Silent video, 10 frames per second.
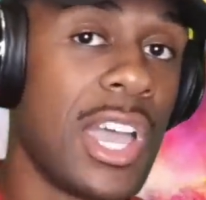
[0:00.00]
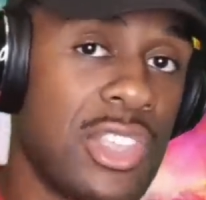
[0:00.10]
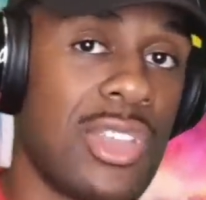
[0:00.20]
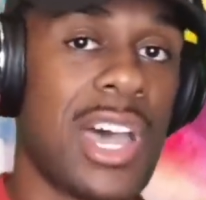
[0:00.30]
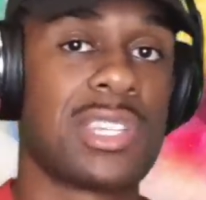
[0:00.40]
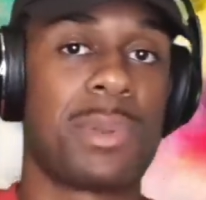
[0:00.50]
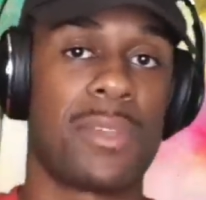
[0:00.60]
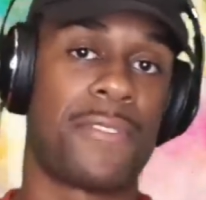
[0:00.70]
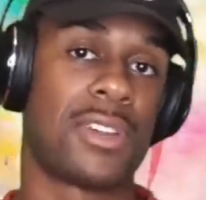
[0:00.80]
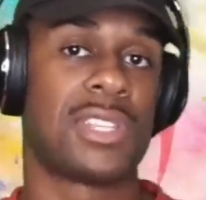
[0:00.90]
you guys will be
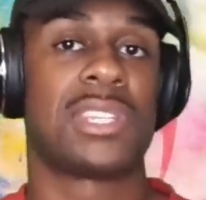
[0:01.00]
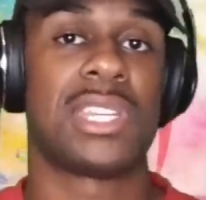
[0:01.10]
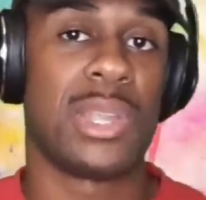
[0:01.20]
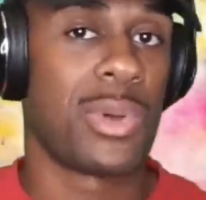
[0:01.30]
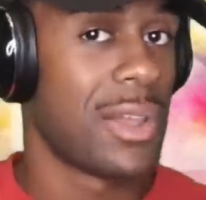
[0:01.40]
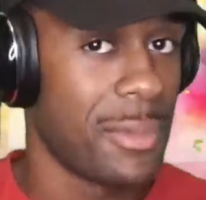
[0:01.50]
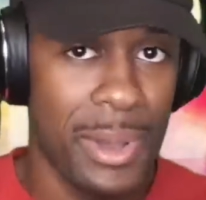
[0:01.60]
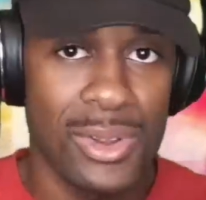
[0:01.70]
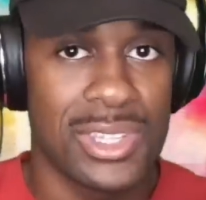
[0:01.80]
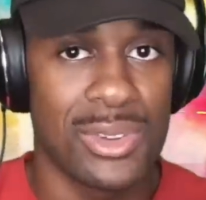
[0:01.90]
the first to see whatever
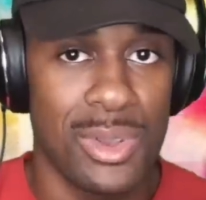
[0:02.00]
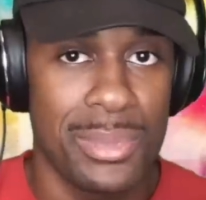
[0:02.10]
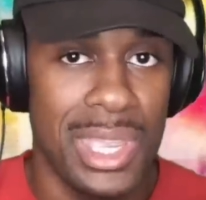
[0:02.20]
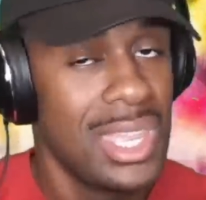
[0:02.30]
post those will be.